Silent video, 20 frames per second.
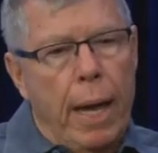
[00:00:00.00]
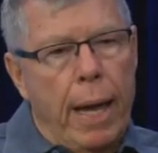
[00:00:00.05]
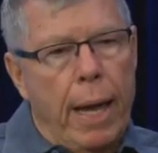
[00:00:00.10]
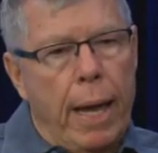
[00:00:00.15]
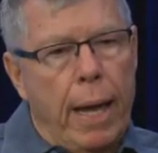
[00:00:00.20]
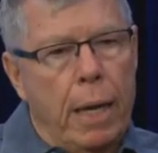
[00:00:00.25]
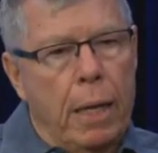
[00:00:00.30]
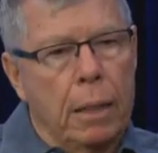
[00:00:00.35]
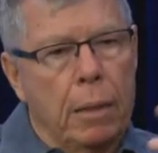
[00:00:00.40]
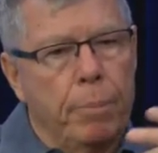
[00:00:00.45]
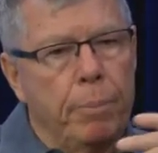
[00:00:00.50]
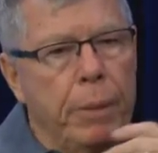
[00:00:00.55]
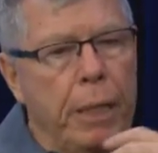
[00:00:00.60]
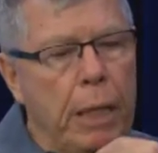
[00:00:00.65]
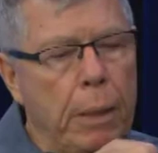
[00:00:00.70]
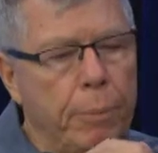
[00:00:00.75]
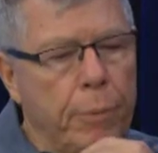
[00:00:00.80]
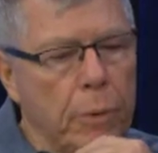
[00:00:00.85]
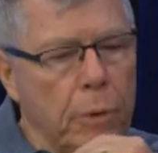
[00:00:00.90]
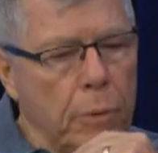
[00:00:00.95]
and
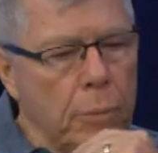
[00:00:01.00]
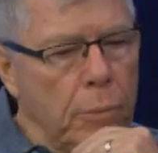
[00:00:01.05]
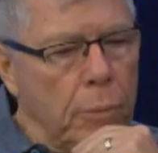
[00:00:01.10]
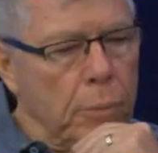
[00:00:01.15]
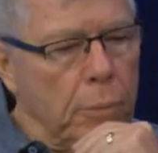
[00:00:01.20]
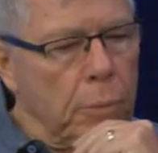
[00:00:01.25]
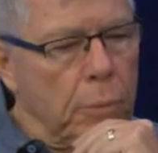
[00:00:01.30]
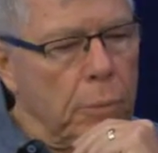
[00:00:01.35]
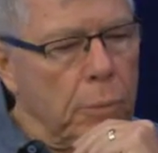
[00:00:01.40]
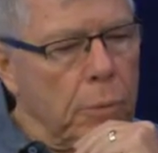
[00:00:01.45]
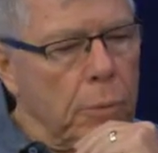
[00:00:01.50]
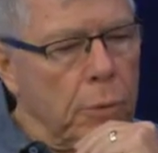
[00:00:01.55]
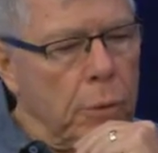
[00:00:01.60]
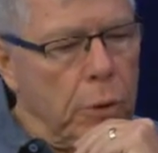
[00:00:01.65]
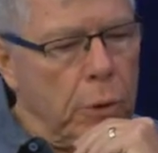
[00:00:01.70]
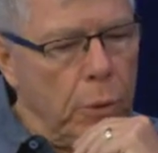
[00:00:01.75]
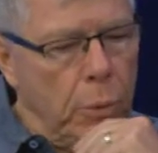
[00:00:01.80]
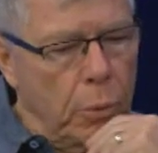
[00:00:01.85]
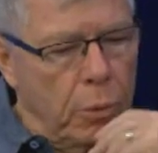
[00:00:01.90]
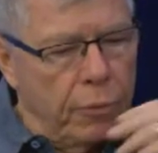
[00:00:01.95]
people
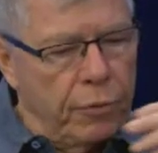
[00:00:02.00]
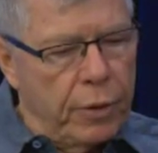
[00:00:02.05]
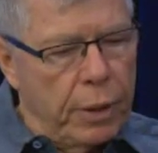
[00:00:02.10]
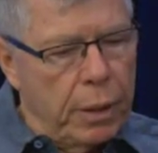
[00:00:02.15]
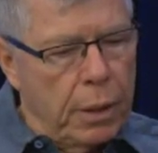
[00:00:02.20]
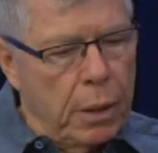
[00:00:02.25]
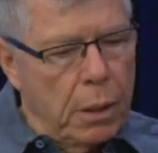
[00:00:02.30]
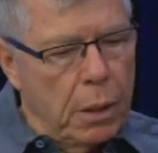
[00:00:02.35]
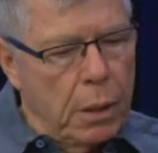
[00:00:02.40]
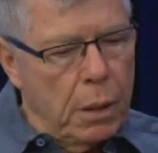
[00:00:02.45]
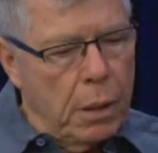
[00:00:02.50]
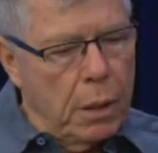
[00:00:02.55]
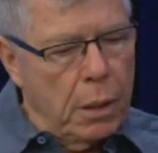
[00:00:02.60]
knew of it